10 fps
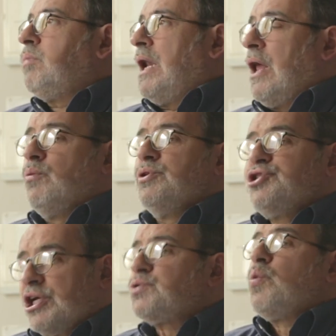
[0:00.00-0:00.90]
allow me
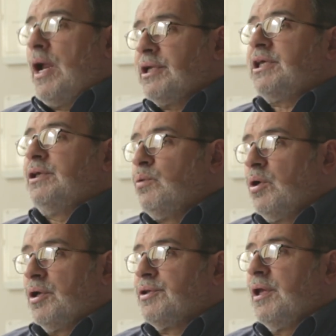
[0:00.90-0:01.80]
just one
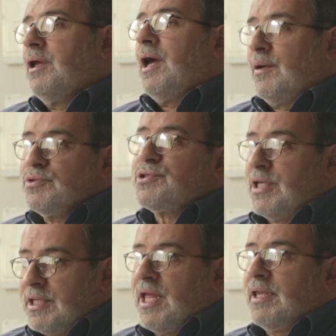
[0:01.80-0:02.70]
keyword, I would
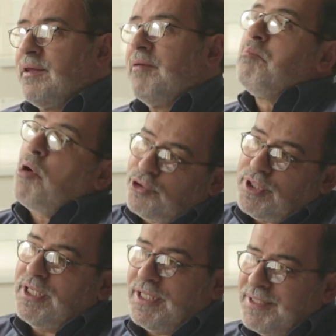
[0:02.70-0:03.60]
say that
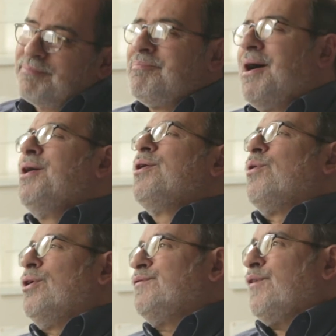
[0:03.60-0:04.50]
bodily,
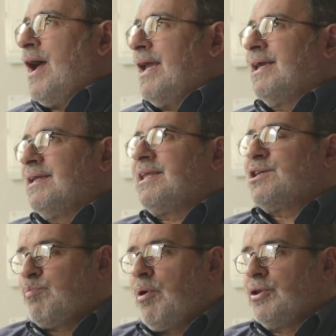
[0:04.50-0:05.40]
qualifying it
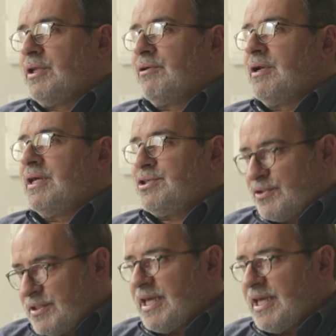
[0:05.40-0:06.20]
as bodily relation.